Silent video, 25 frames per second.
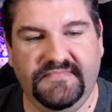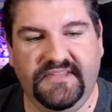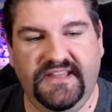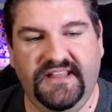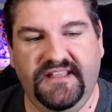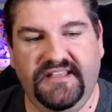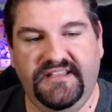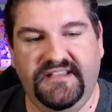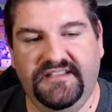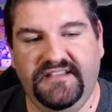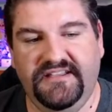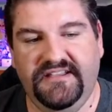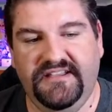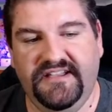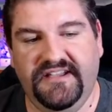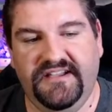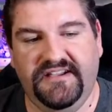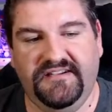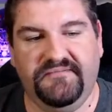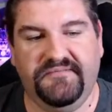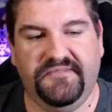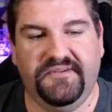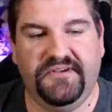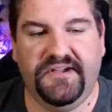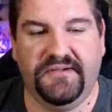
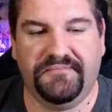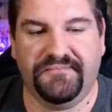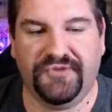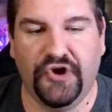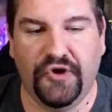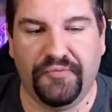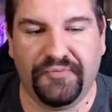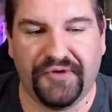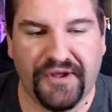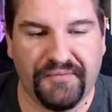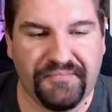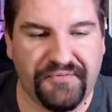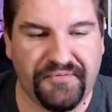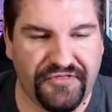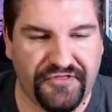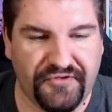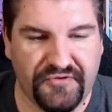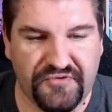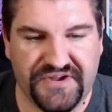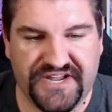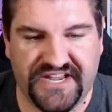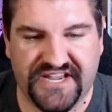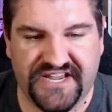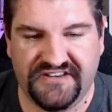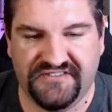I'm going to open up
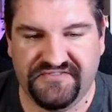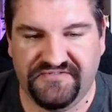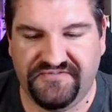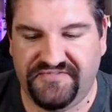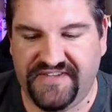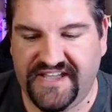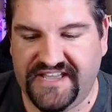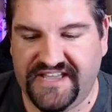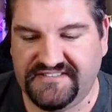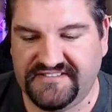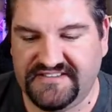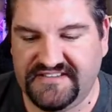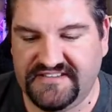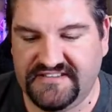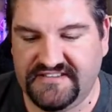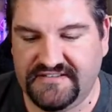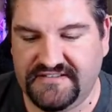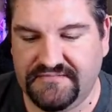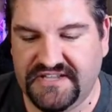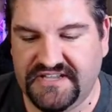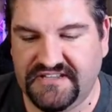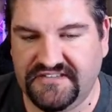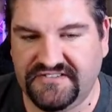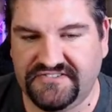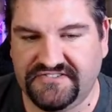three Hidden Fates
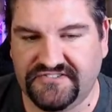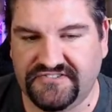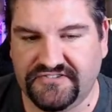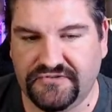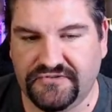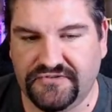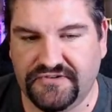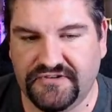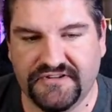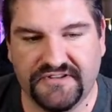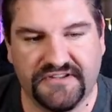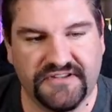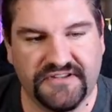ETBs soon.